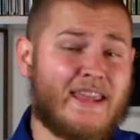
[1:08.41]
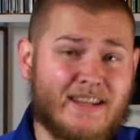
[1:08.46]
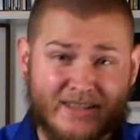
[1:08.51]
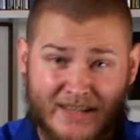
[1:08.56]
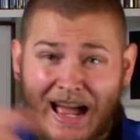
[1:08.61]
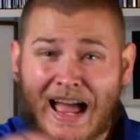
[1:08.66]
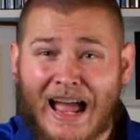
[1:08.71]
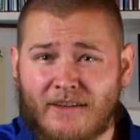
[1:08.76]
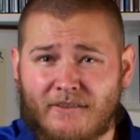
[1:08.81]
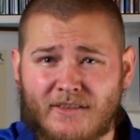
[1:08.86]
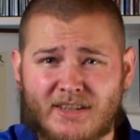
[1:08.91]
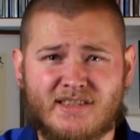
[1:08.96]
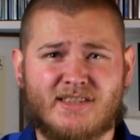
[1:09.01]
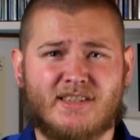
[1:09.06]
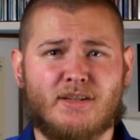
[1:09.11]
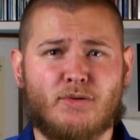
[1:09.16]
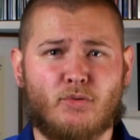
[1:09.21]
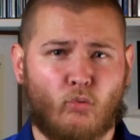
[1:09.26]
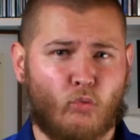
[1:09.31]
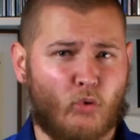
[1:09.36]
a dive and
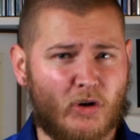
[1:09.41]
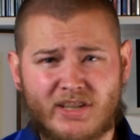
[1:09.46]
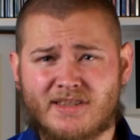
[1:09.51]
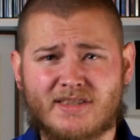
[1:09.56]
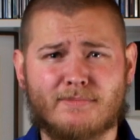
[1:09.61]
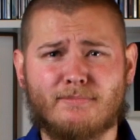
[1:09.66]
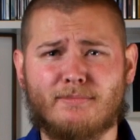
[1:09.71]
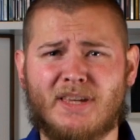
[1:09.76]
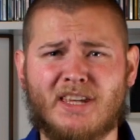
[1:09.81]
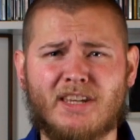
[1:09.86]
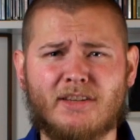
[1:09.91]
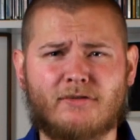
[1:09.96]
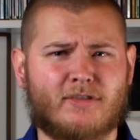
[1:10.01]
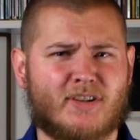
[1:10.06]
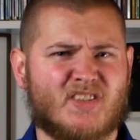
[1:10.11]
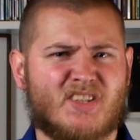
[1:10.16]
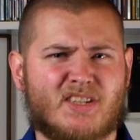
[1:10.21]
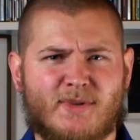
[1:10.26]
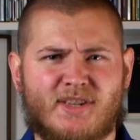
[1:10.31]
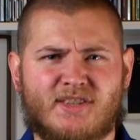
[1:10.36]
see what does it mean for
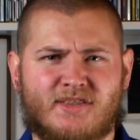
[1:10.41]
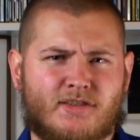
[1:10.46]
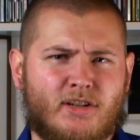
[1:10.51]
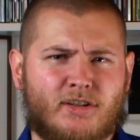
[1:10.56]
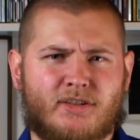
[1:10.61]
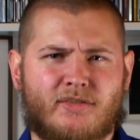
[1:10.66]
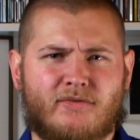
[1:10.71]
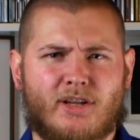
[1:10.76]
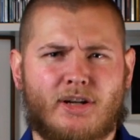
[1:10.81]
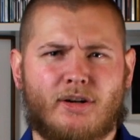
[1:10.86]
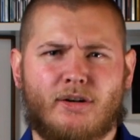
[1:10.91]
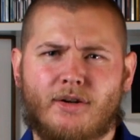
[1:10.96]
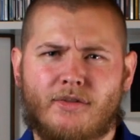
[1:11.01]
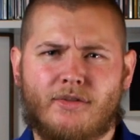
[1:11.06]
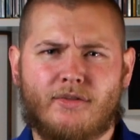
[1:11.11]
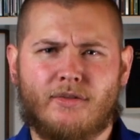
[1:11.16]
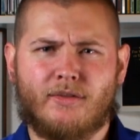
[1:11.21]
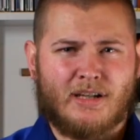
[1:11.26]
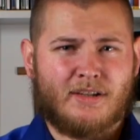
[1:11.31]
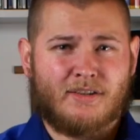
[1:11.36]
us to be salt of the earth.